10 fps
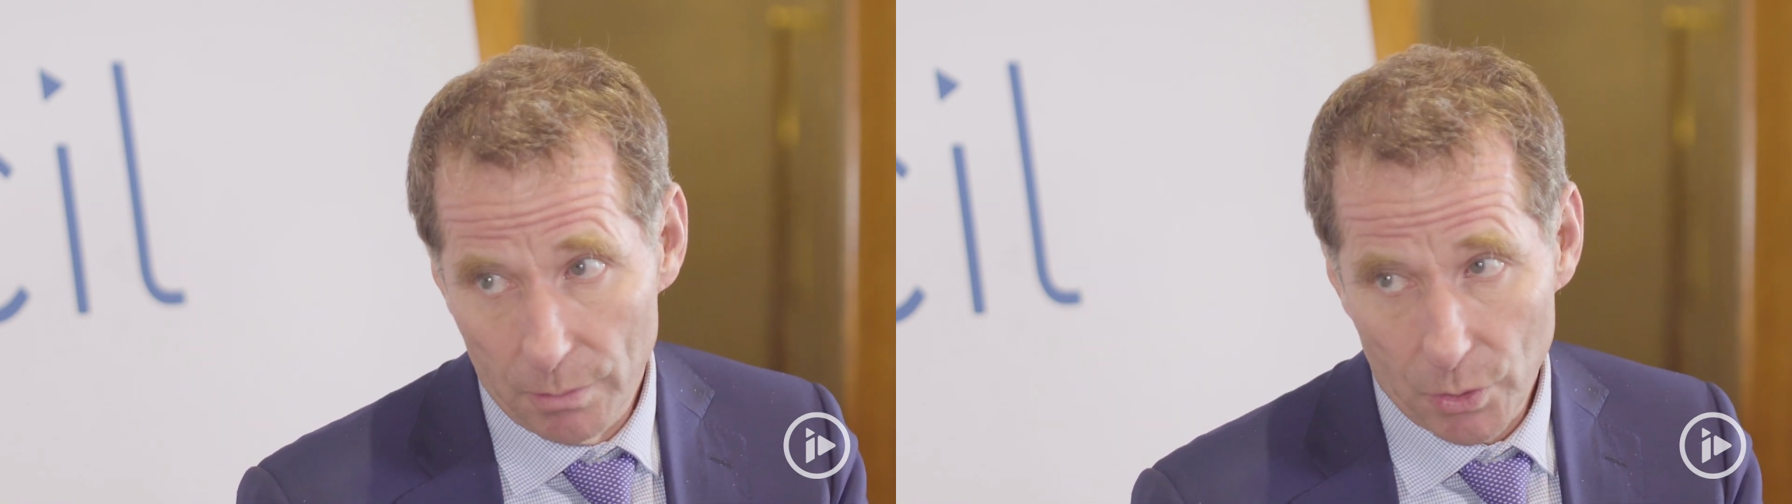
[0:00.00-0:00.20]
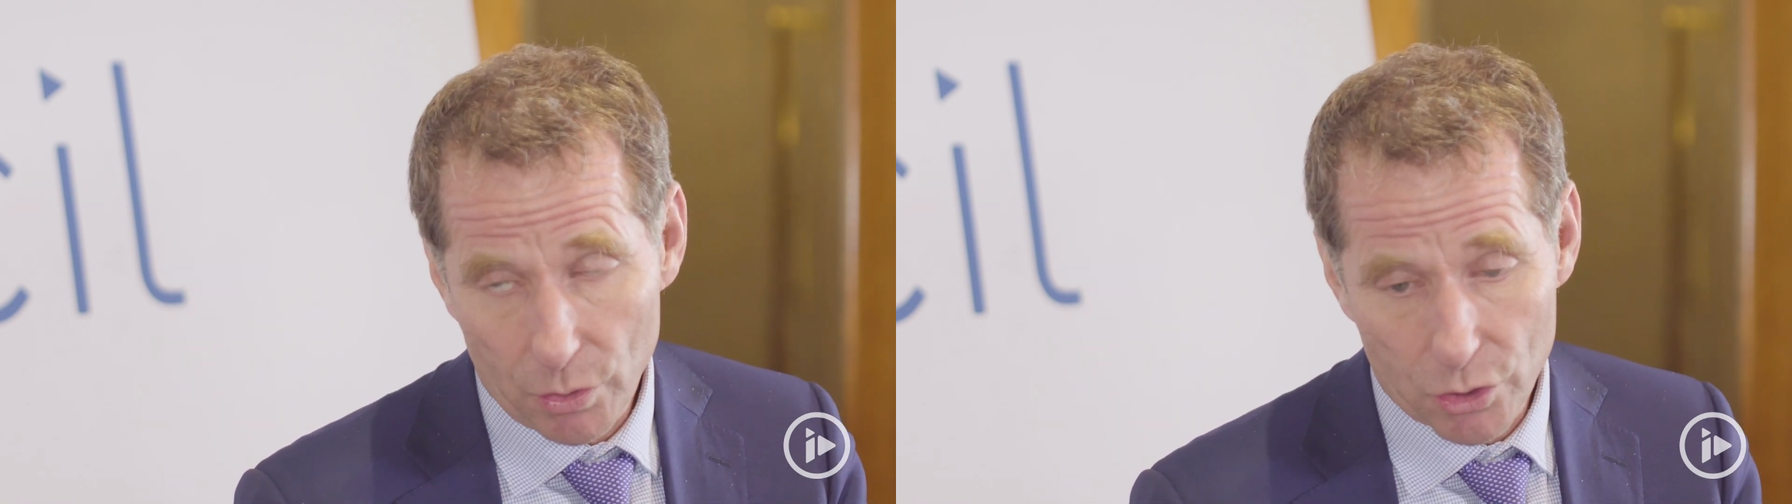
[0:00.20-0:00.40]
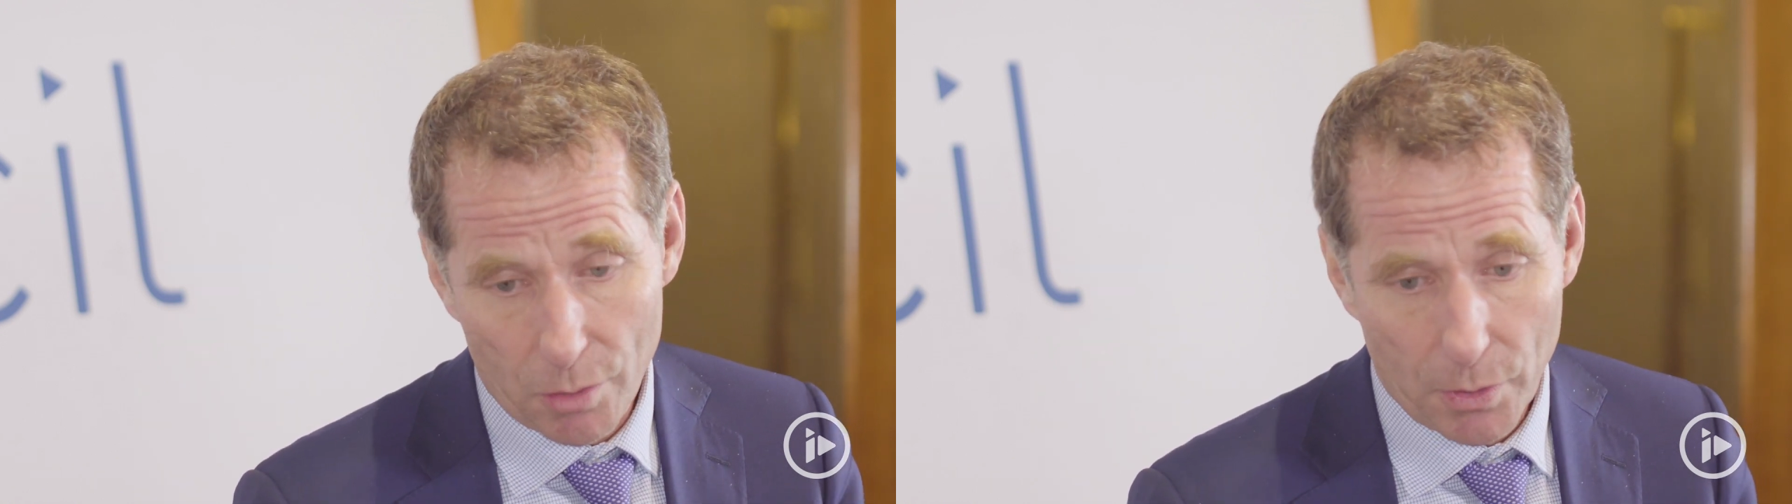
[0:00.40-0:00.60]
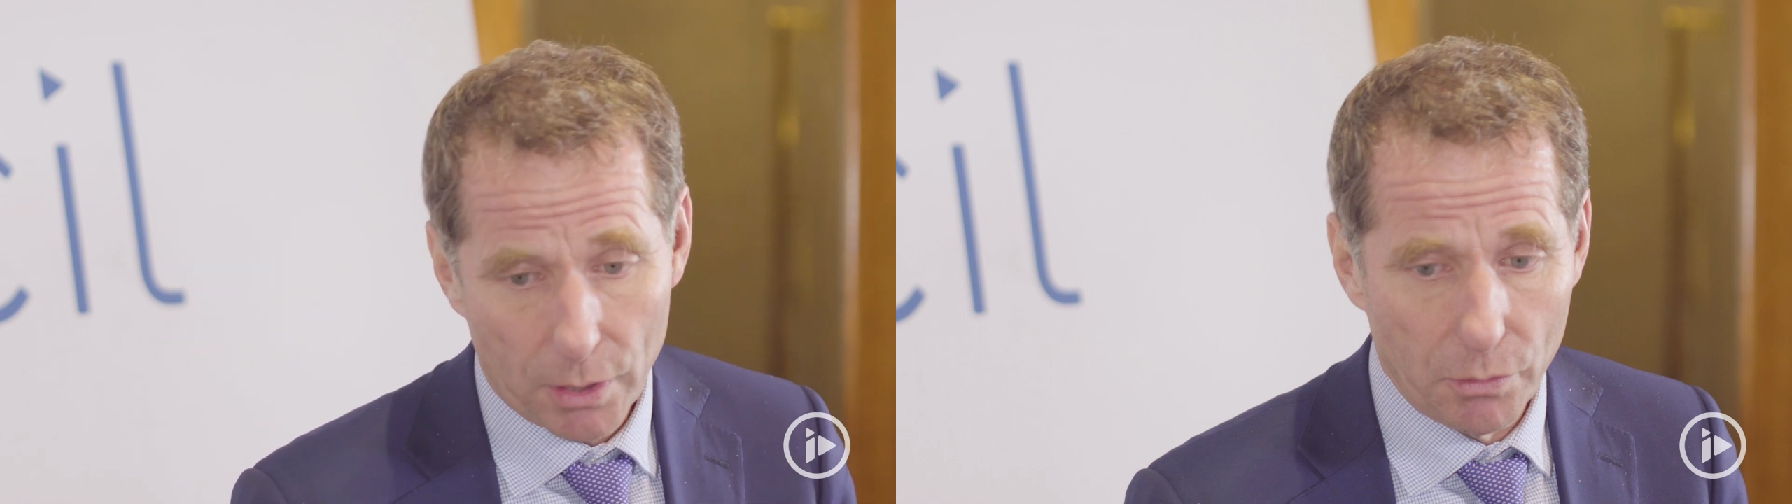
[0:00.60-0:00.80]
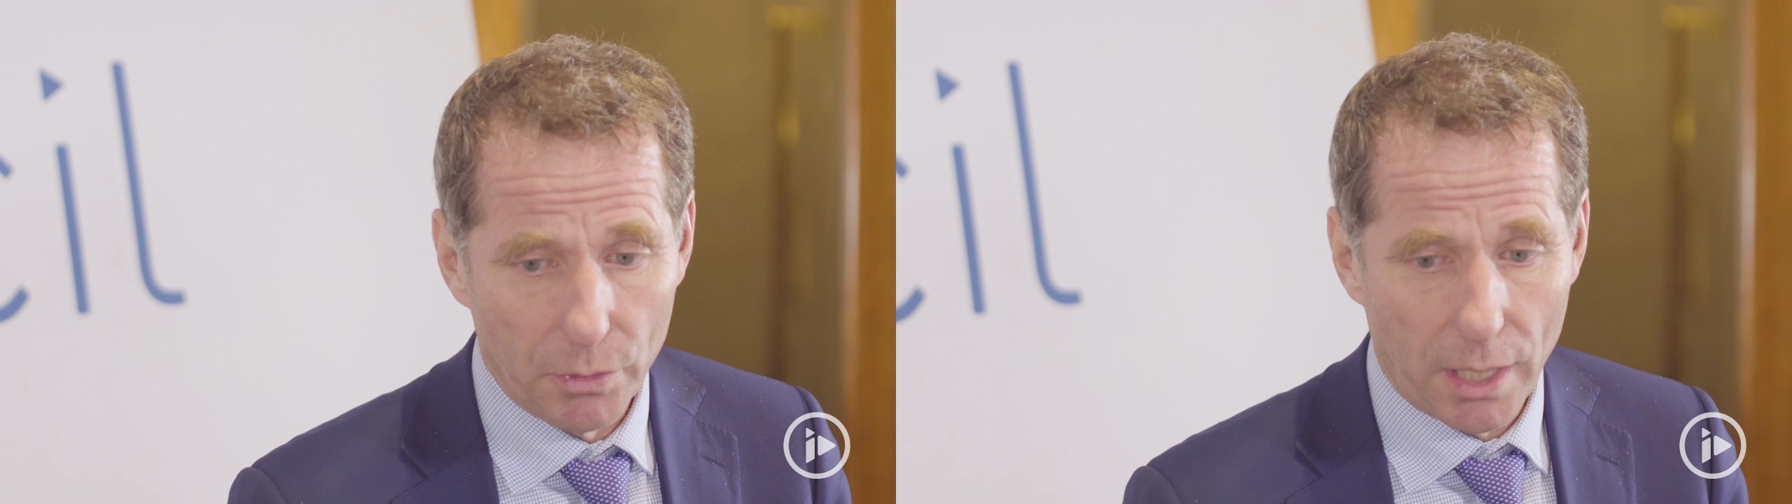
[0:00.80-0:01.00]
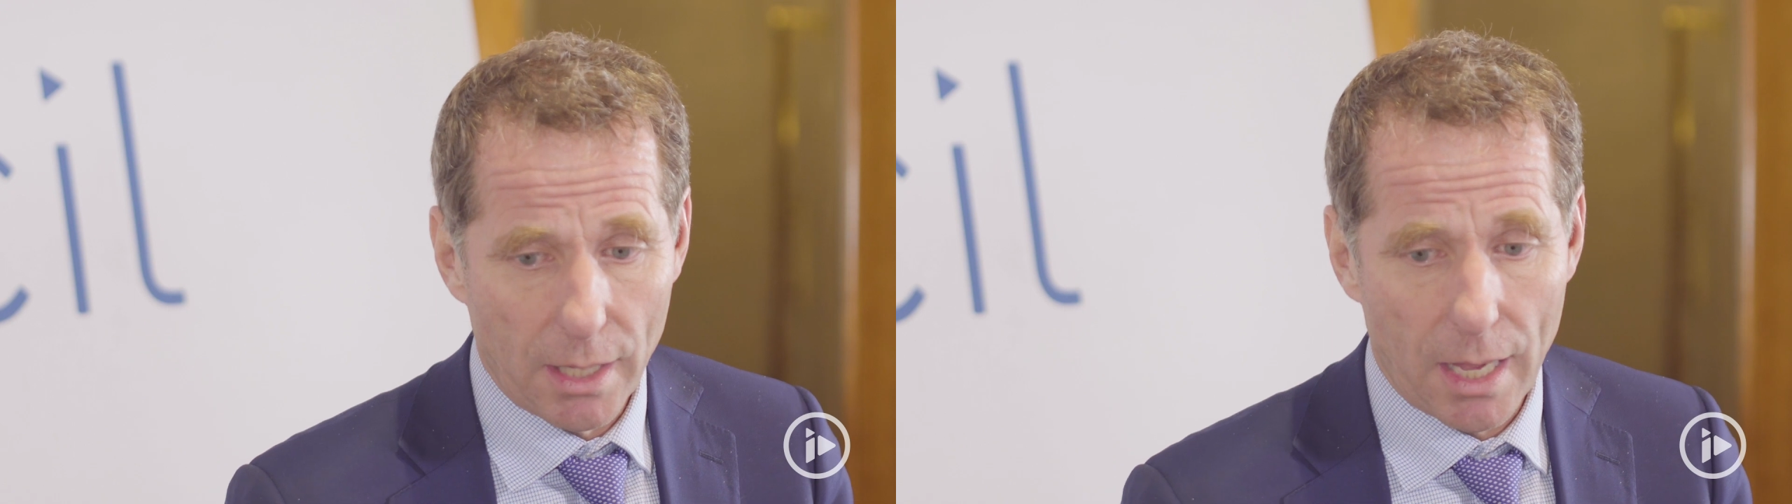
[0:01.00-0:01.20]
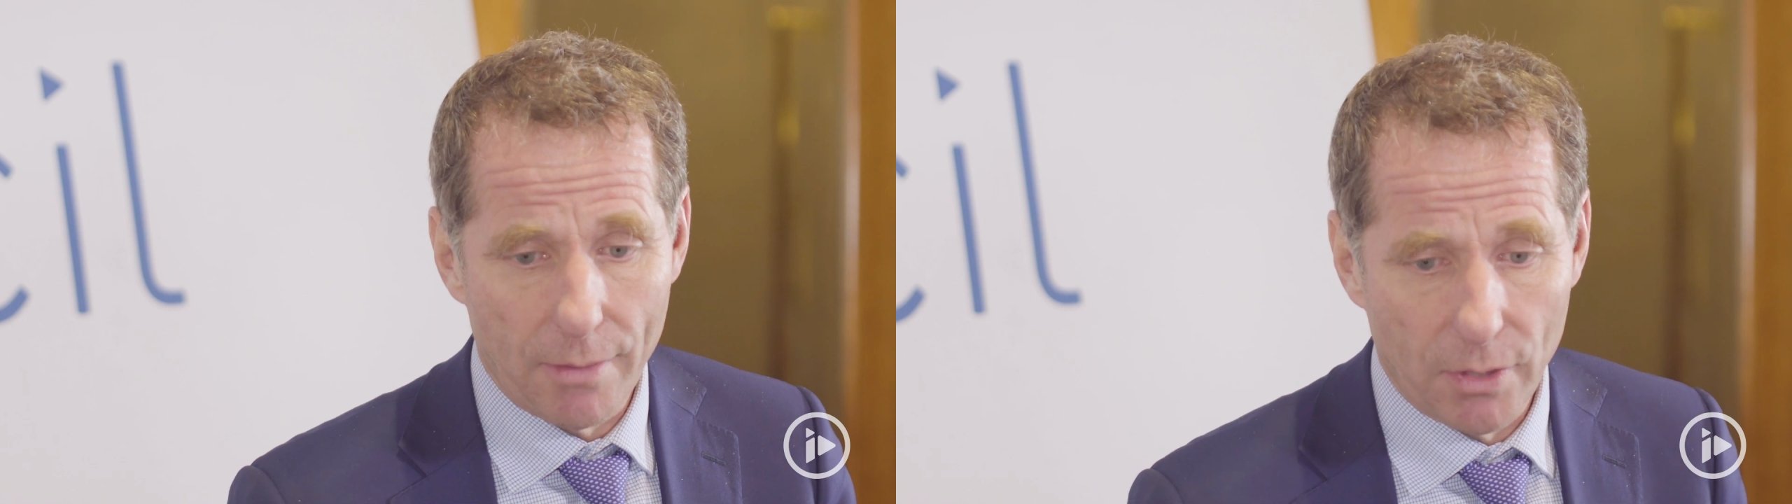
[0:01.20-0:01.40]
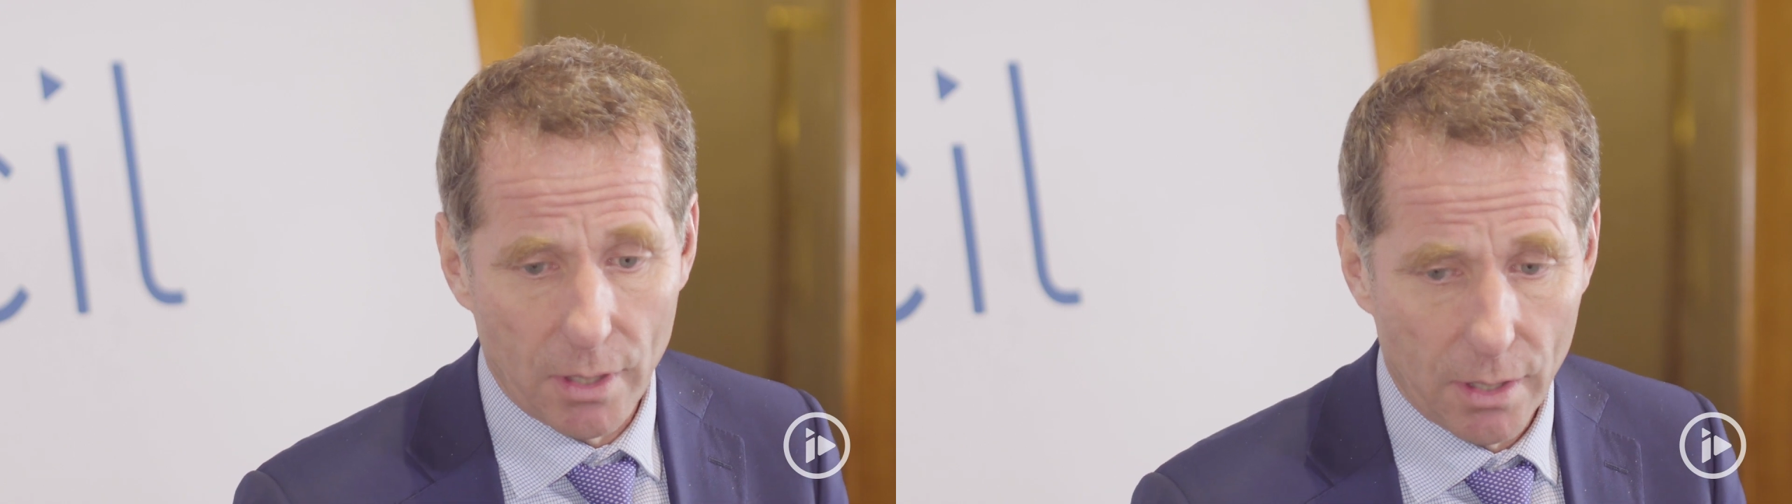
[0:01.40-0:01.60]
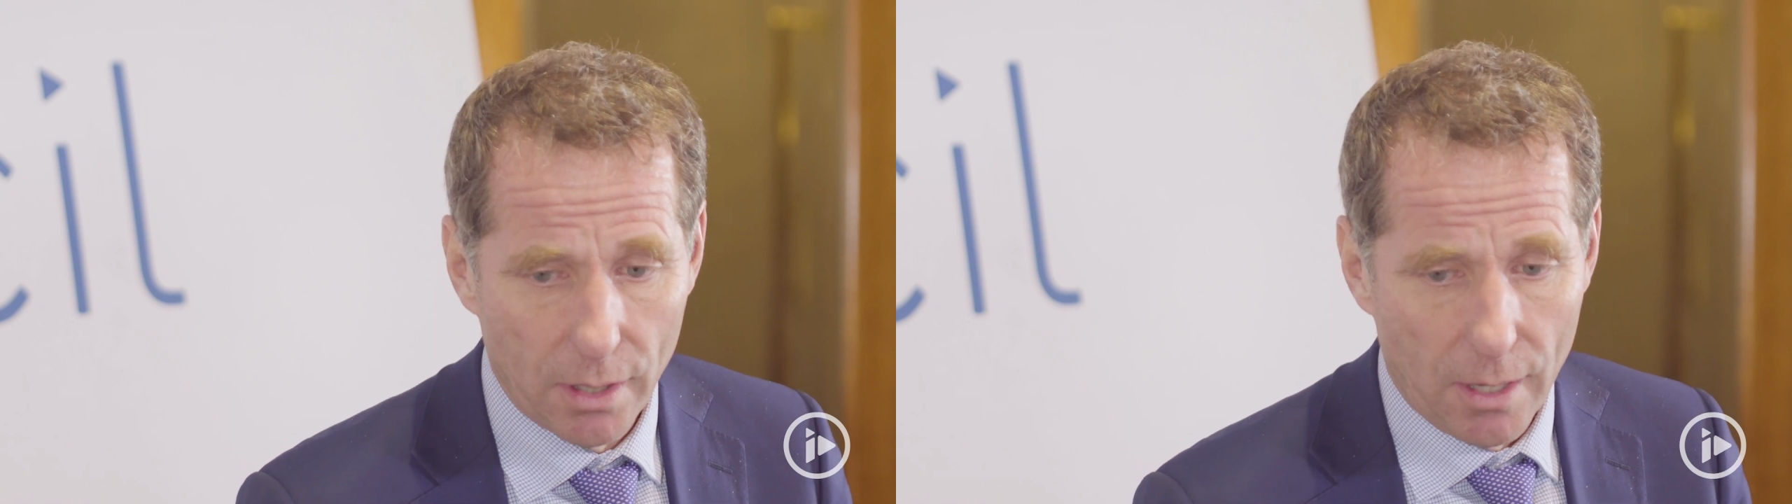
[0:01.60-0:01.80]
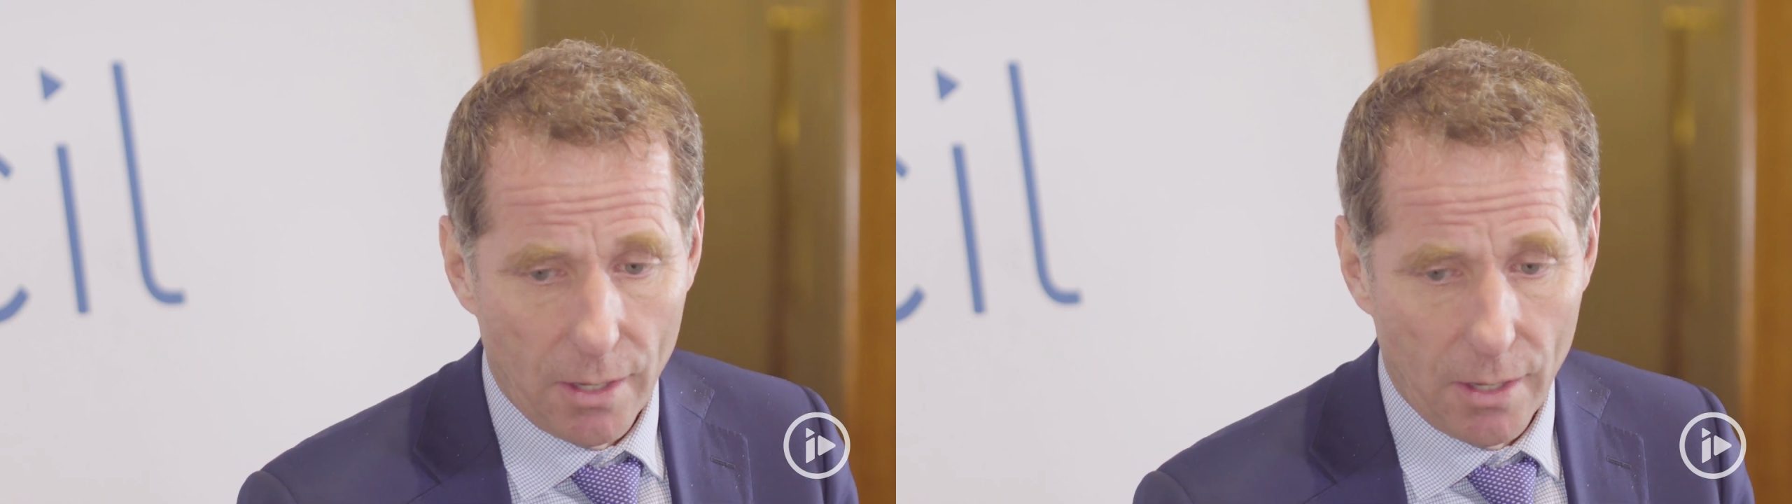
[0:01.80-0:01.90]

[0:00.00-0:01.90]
because typically we then have